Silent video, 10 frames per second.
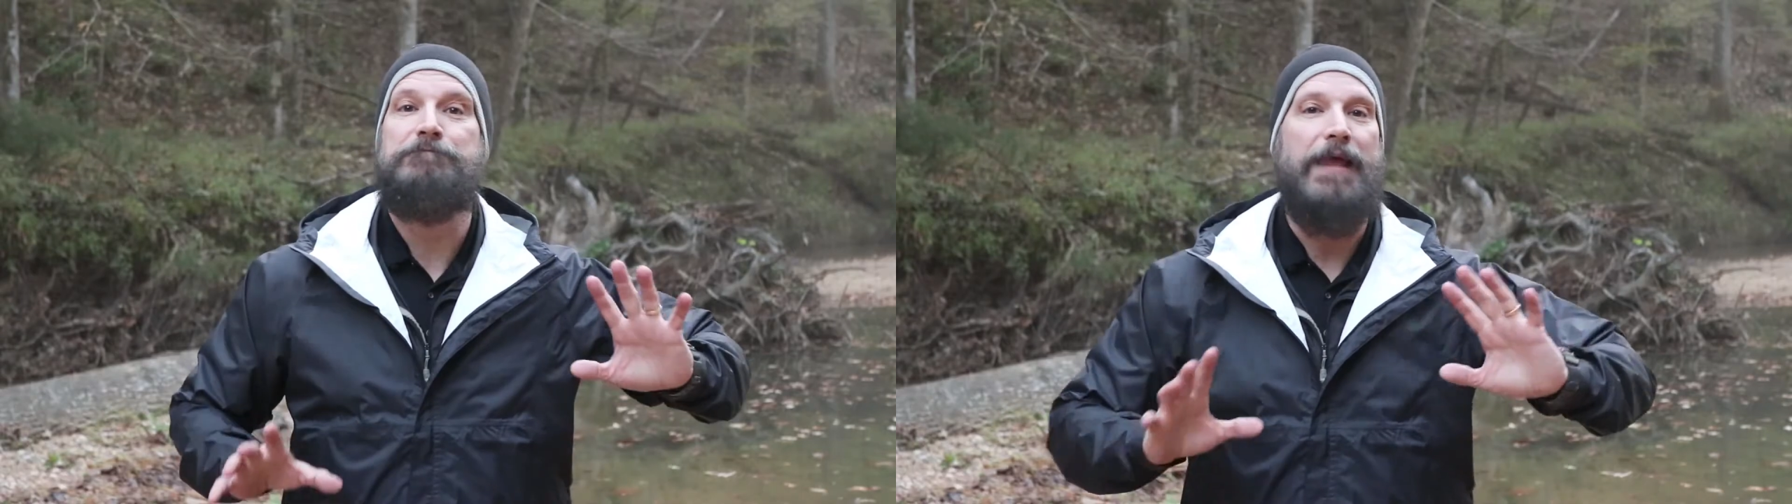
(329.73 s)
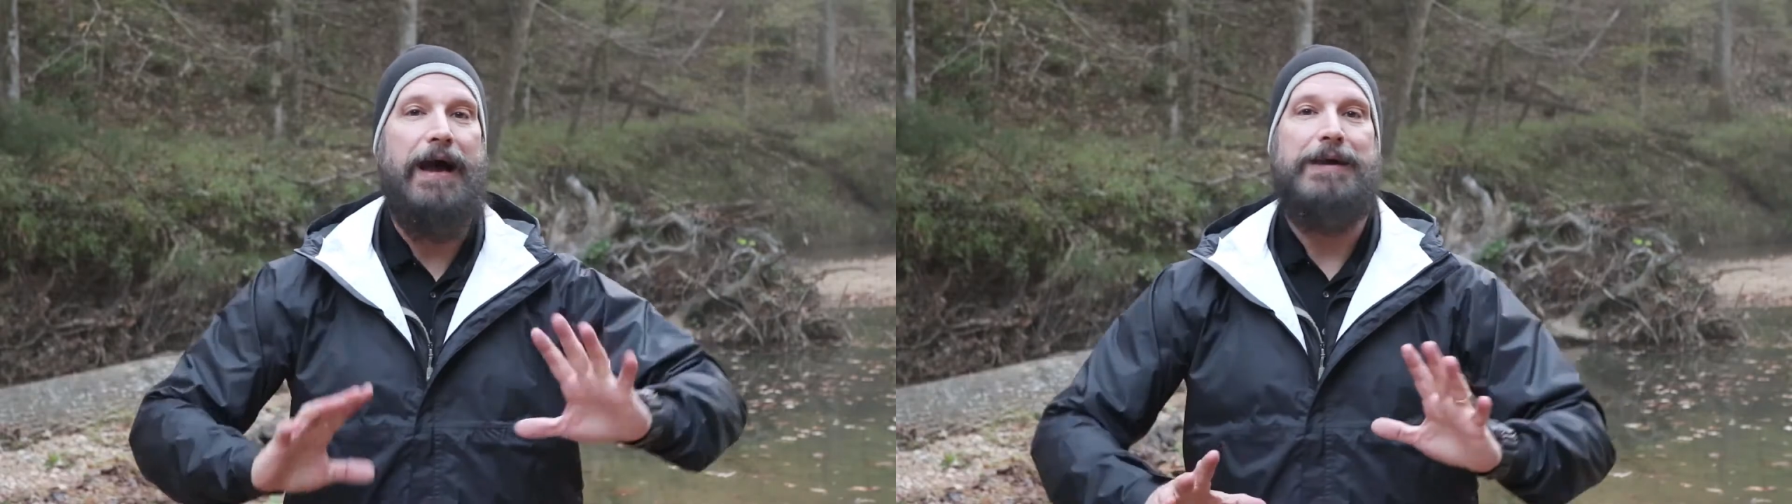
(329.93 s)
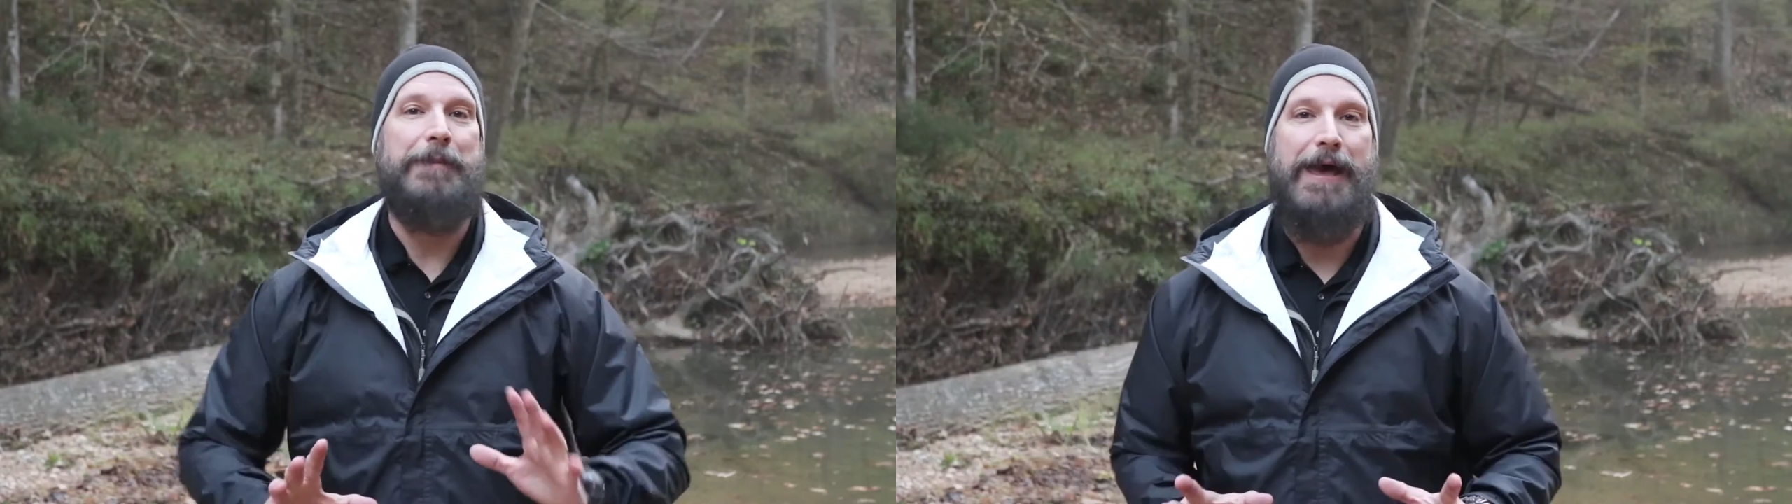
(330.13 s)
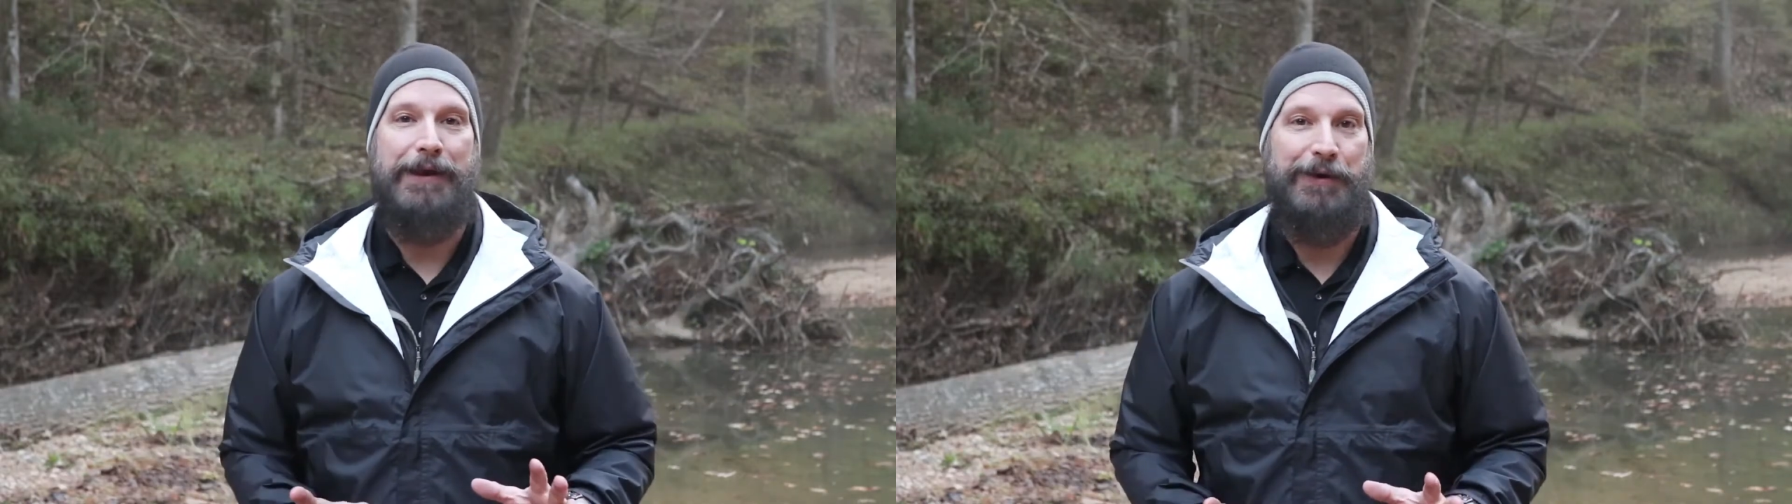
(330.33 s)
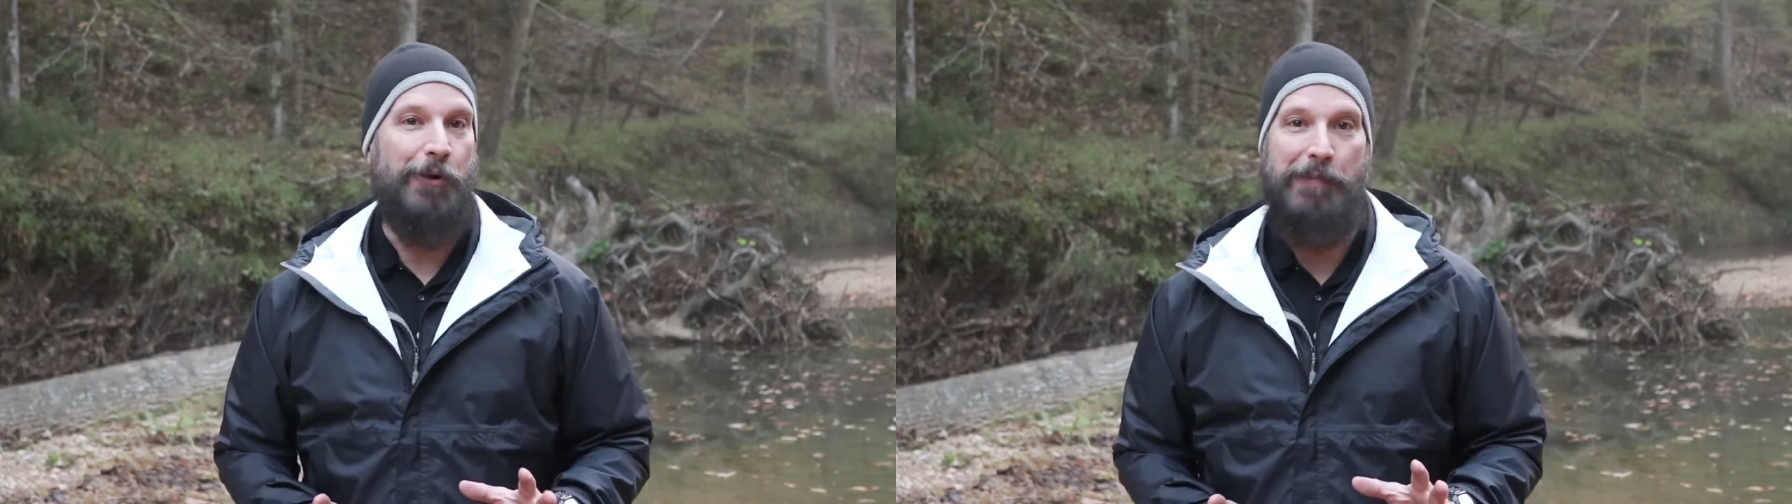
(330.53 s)
I ain't mad
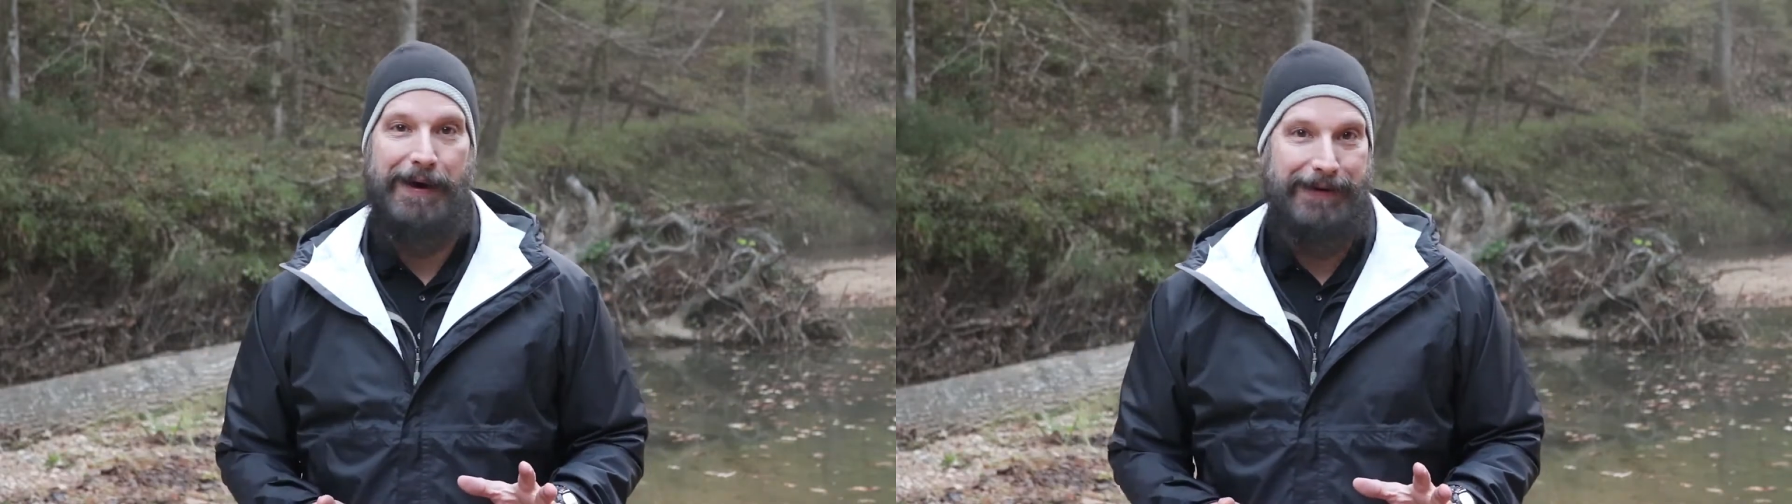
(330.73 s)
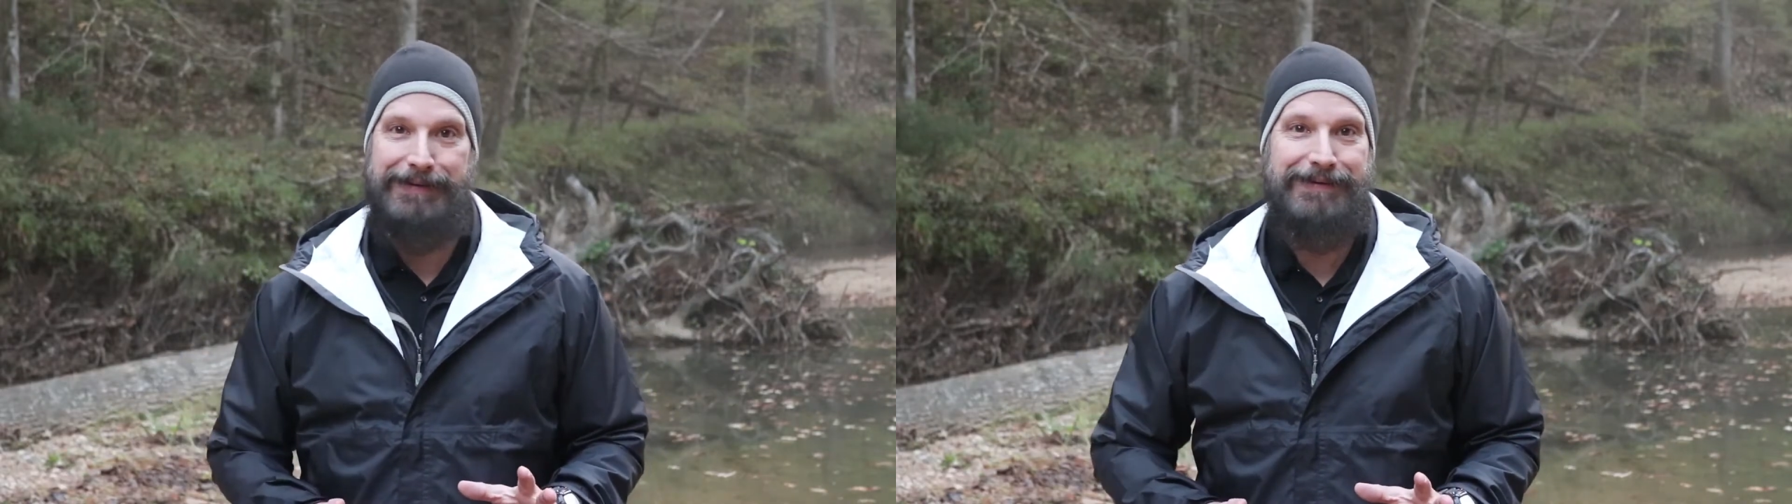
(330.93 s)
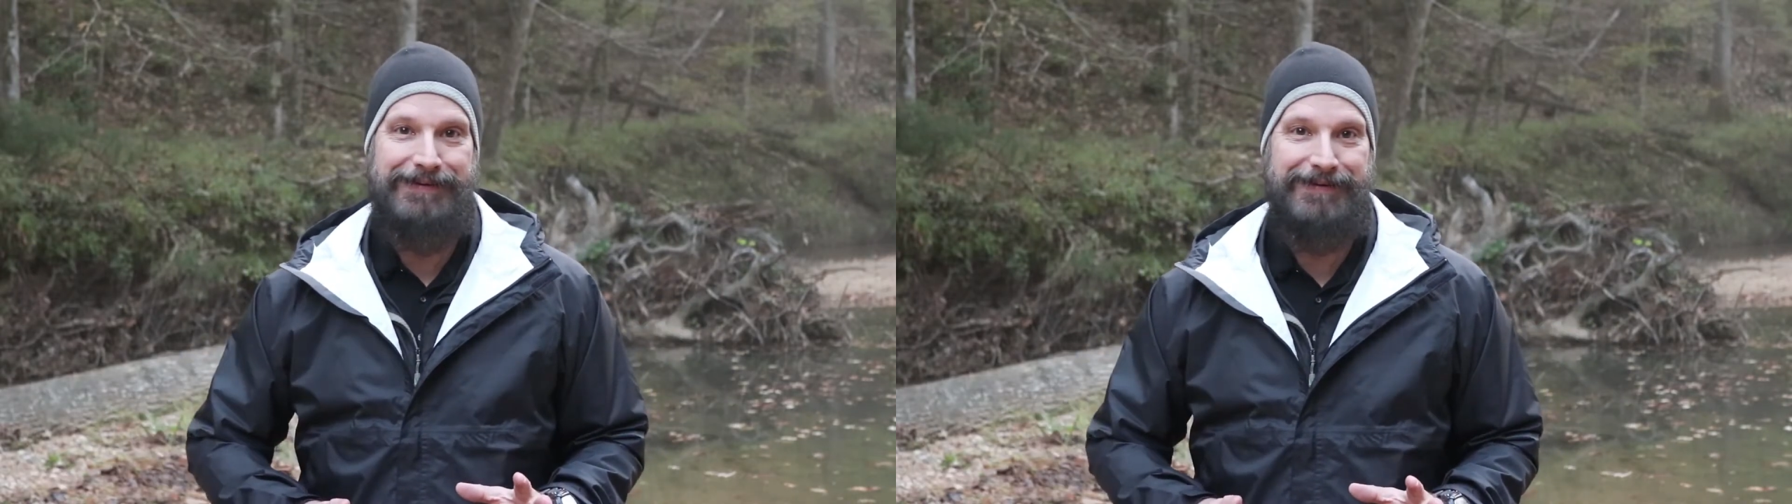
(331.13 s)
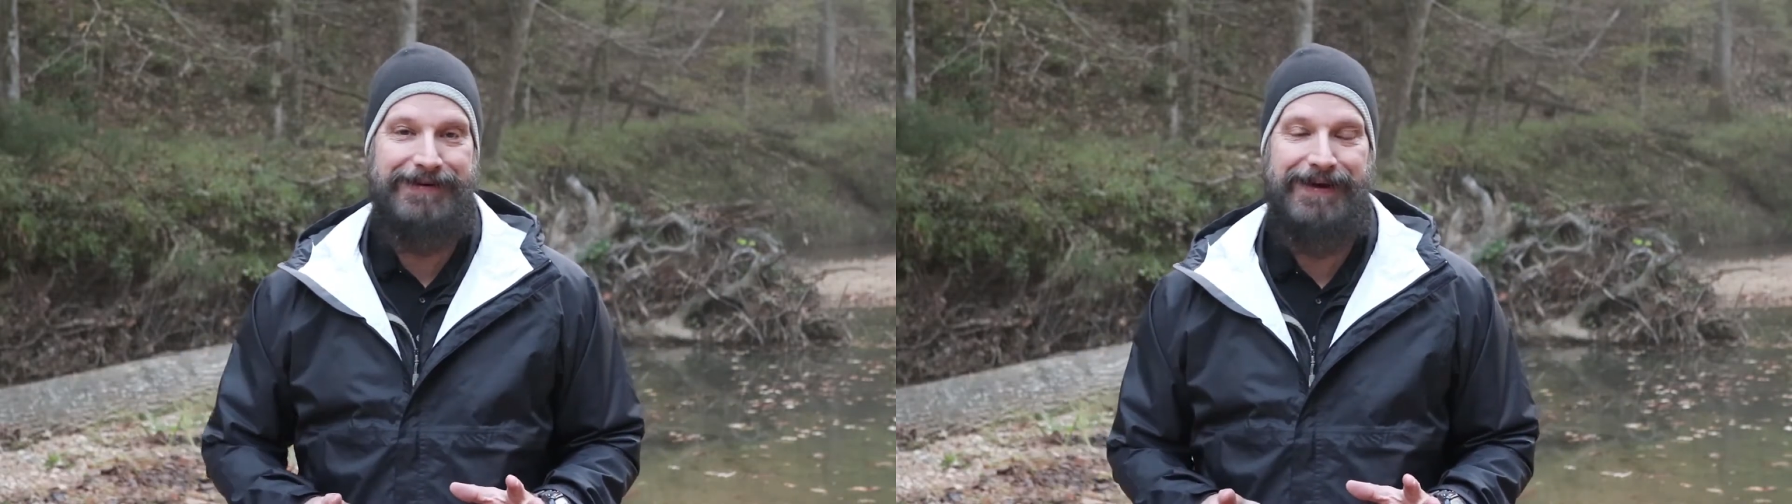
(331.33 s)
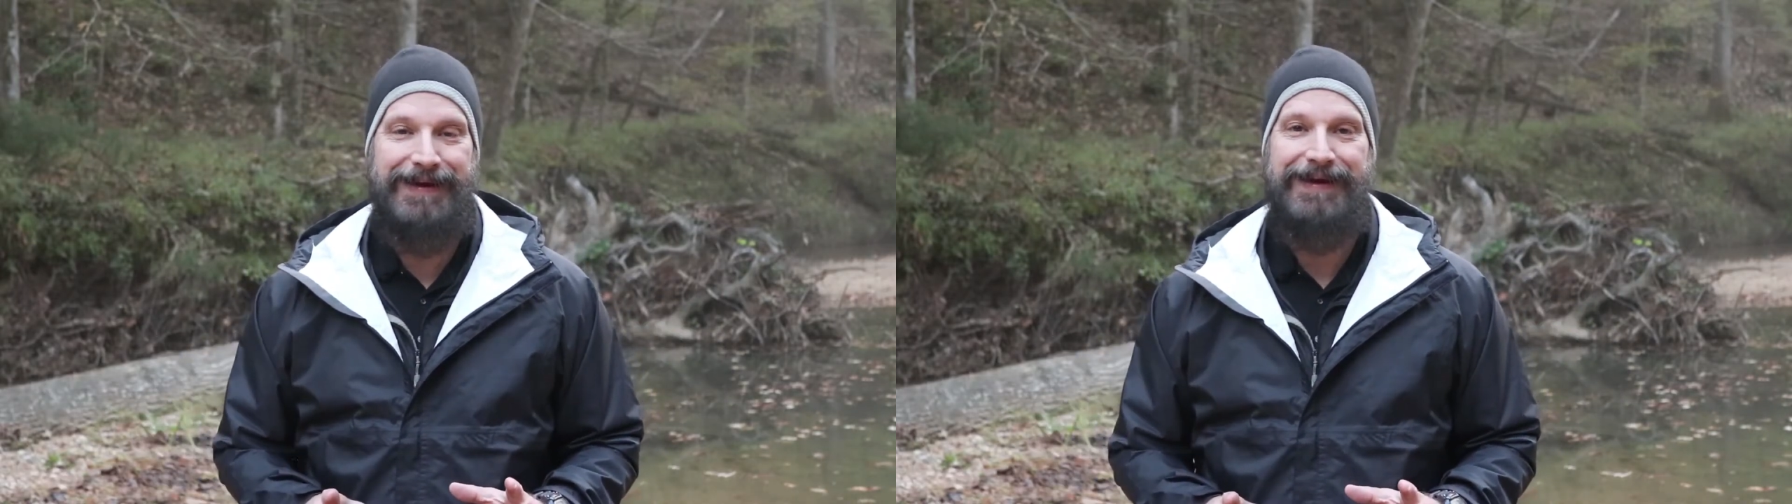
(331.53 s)
at nobody,
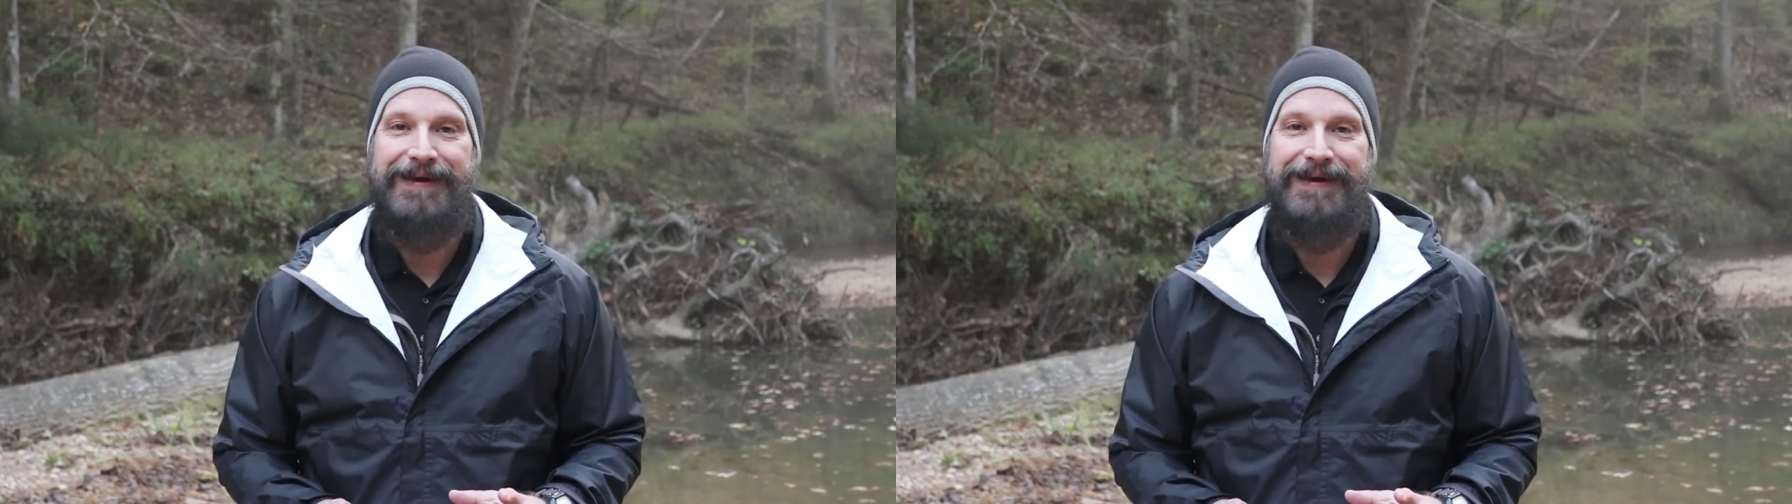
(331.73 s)
okay?